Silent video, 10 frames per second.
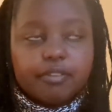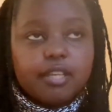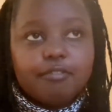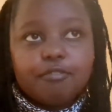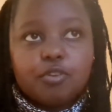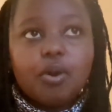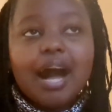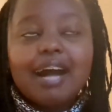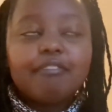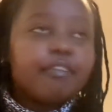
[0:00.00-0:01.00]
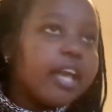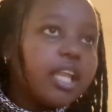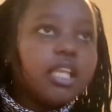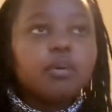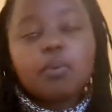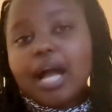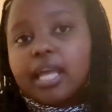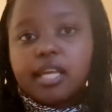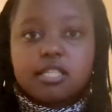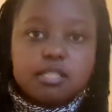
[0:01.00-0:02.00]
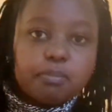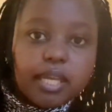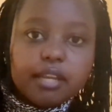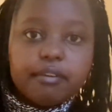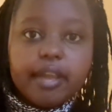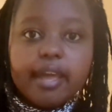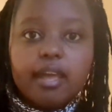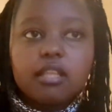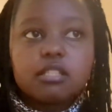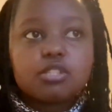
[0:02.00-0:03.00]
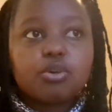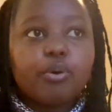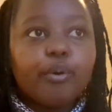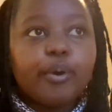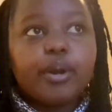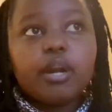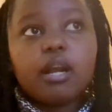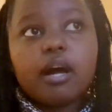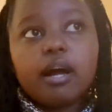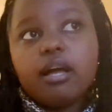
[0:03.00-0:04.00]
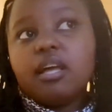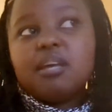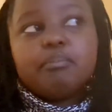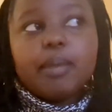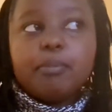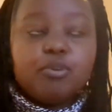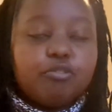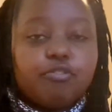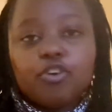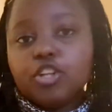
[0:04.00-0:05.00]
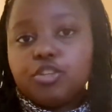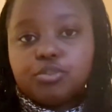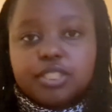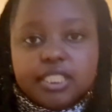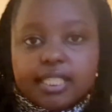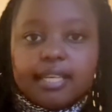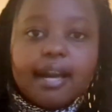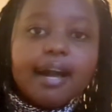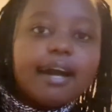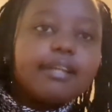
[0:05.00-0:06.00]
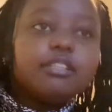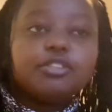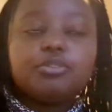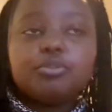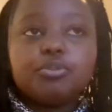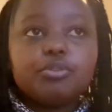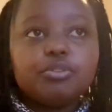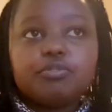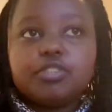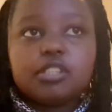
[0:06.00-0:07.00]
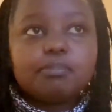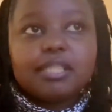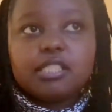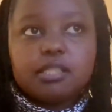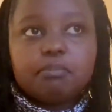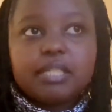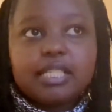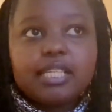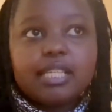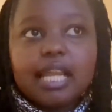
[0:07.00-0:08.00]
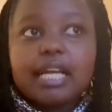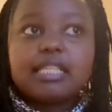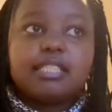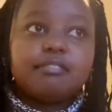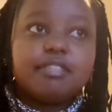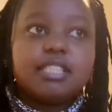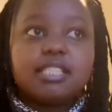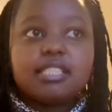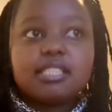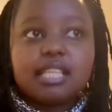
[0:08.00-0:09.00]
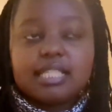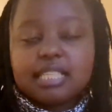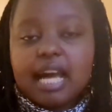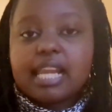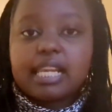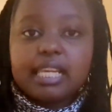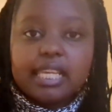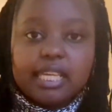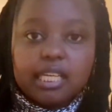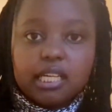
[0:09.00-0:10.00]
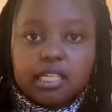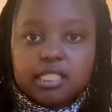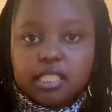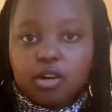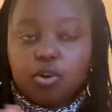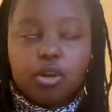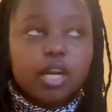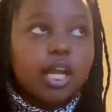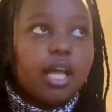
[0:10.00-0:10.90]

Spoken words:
if you have any work experience, or maybe you've volunteered, you've just participated in activities that are linked or